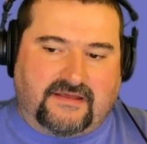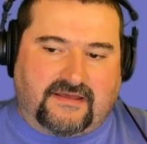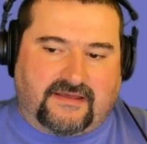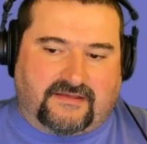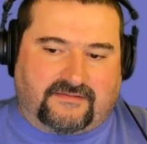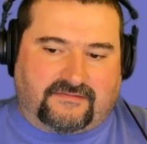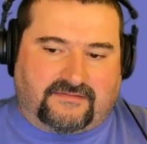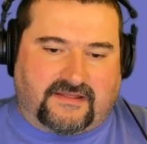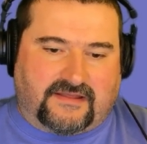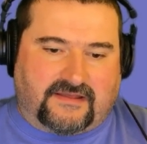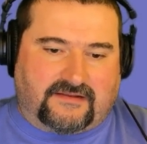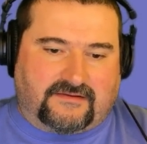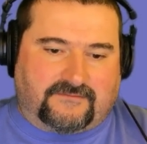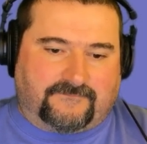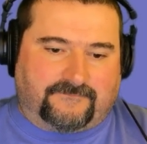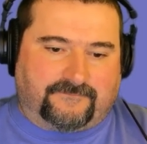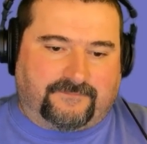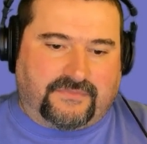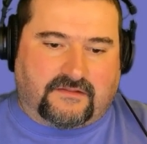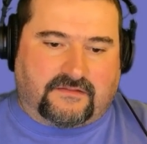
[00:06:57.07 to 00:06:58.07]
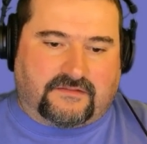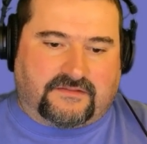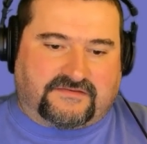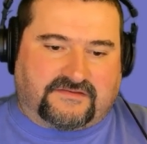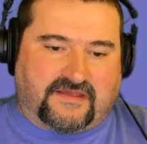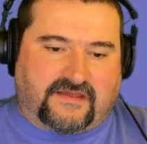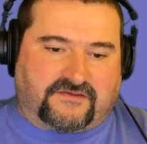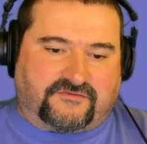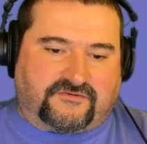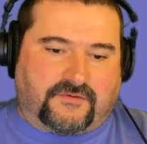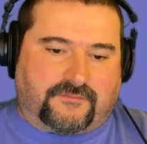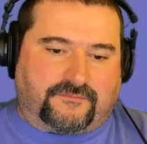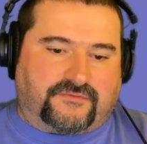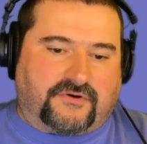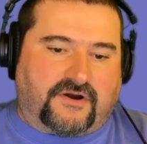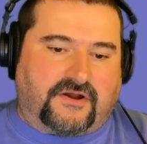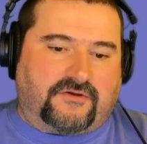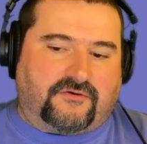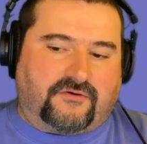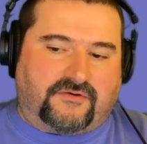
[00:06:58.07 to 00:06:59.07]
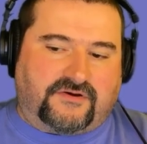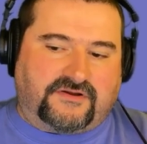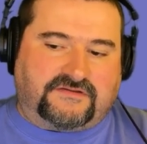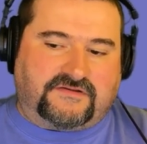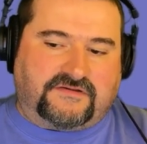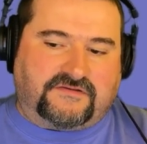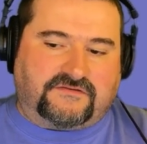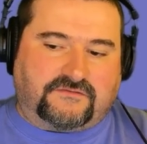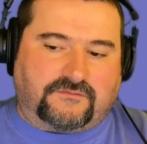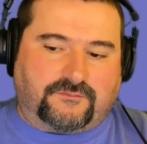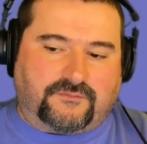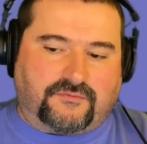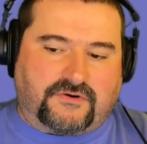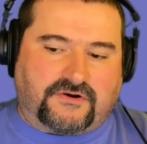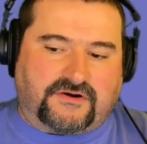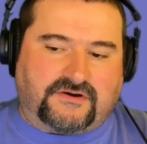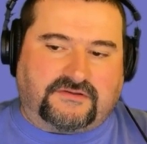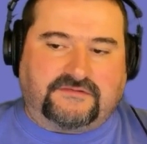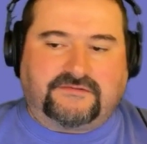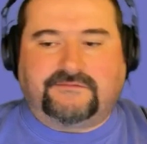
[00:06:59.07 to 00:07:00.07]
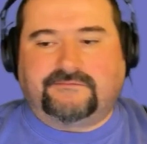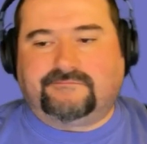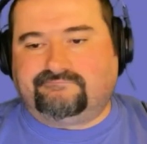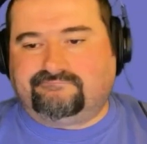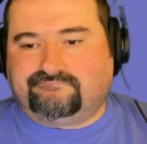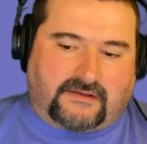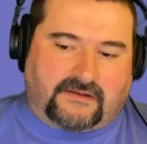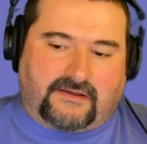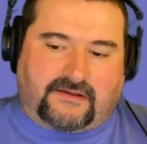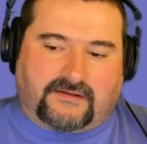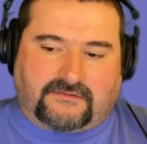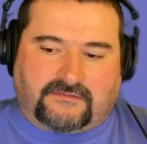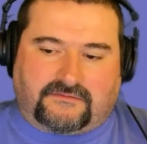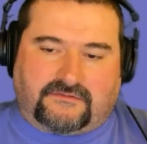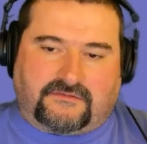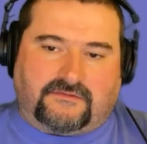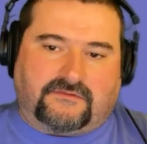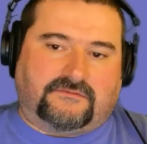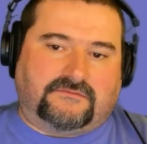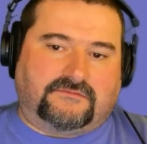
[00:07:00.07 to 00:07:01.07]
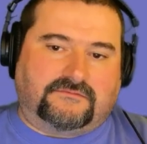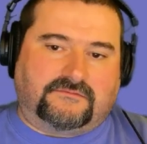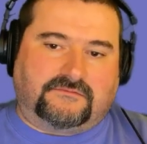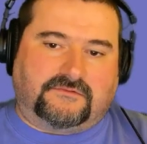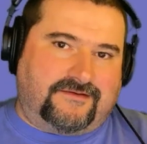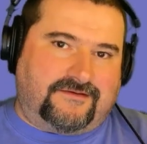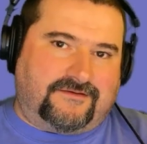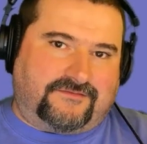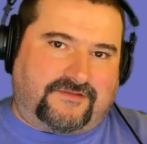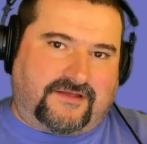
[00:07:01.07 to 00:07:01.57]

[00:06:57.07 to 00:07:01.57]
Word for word: And then this extra priority support. I don't know if